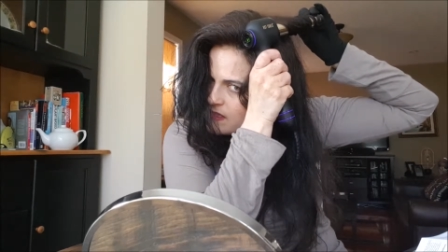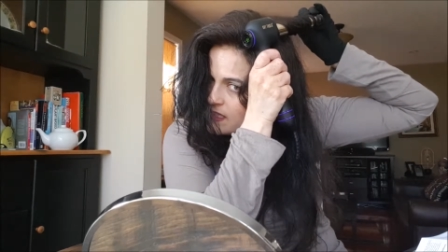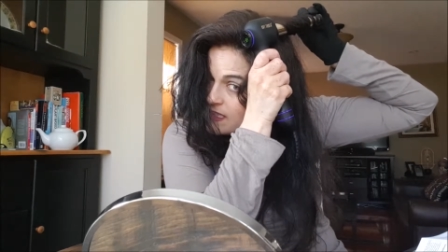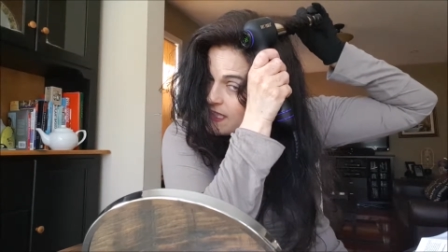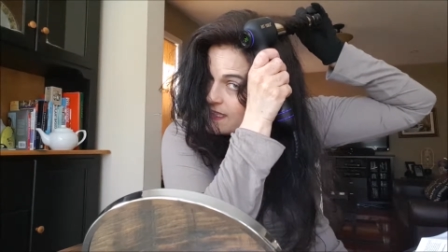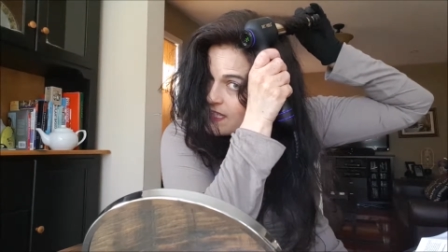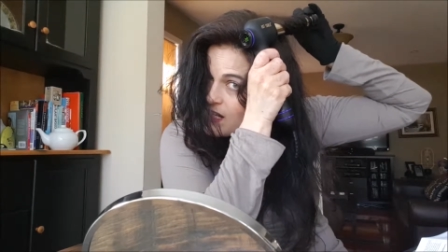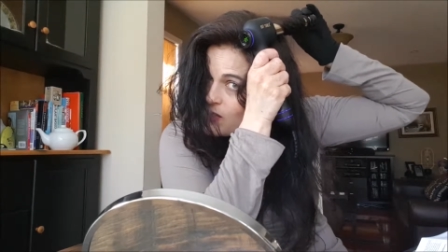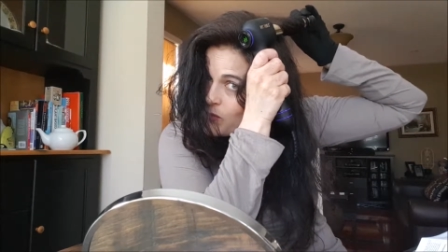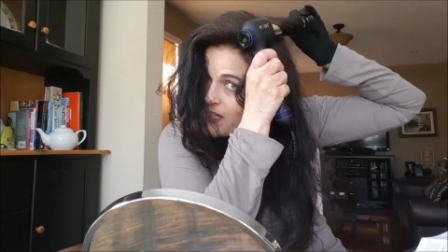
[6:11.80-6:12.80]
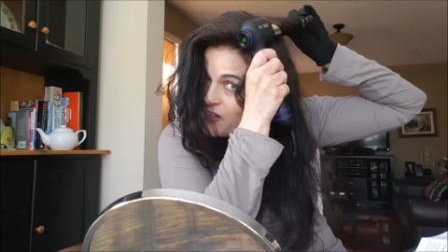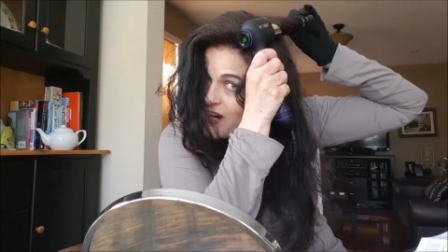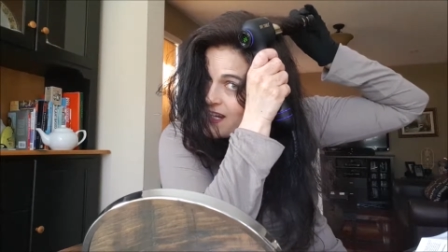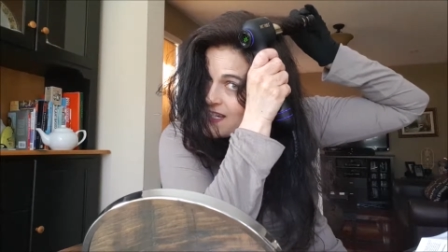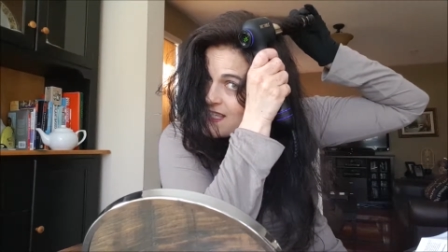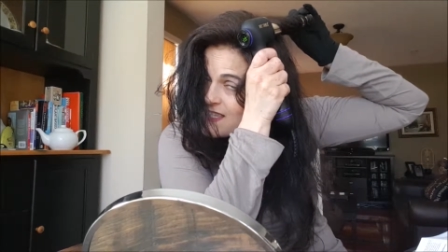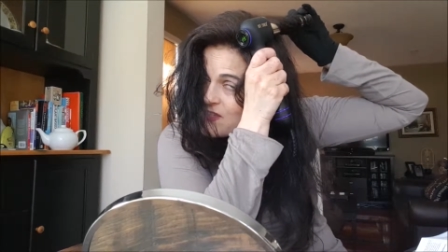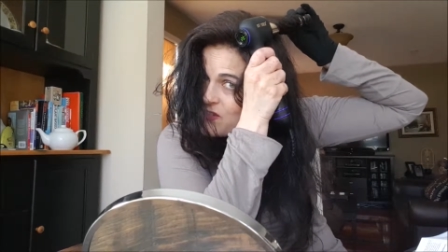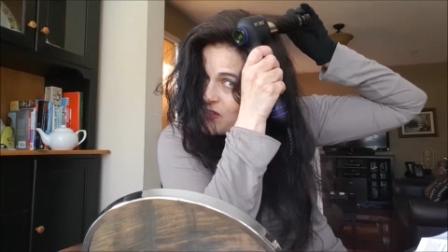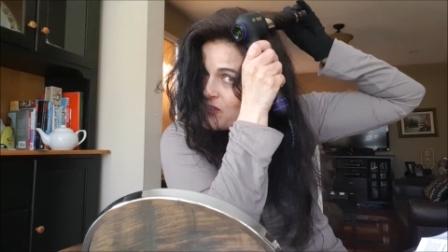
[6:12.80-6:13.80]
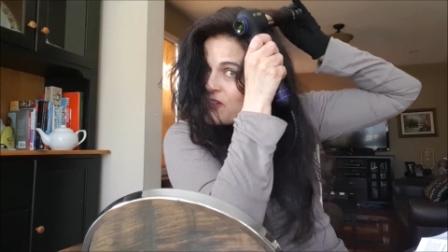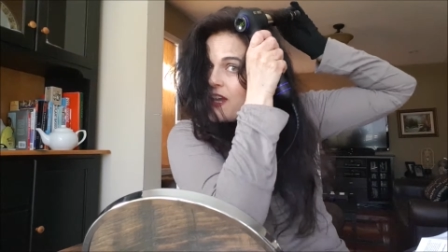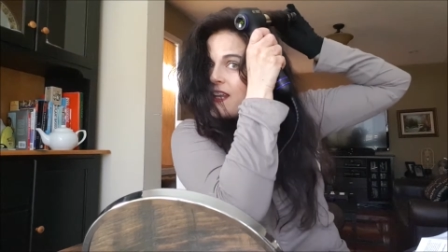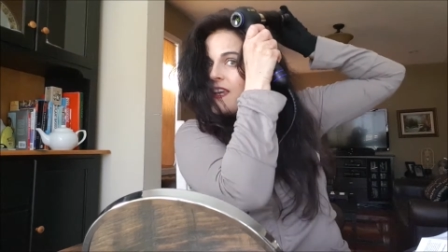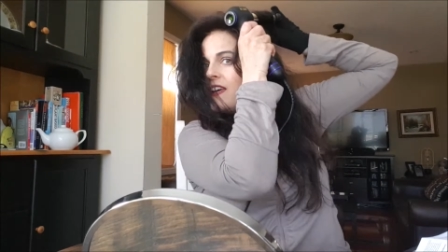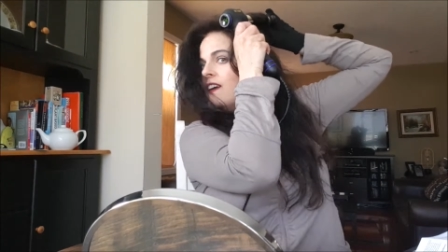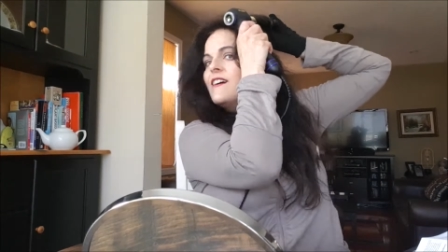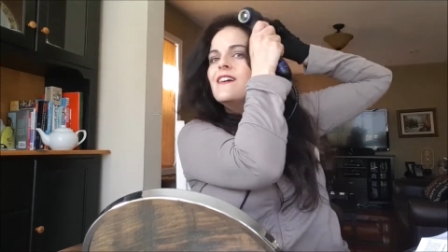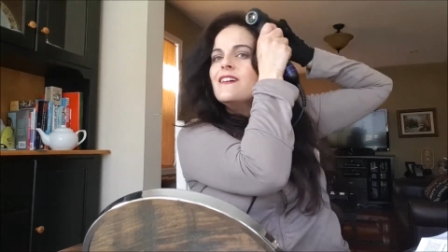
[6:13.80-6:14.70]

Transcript: And I like that I don't hear any sizzle or any,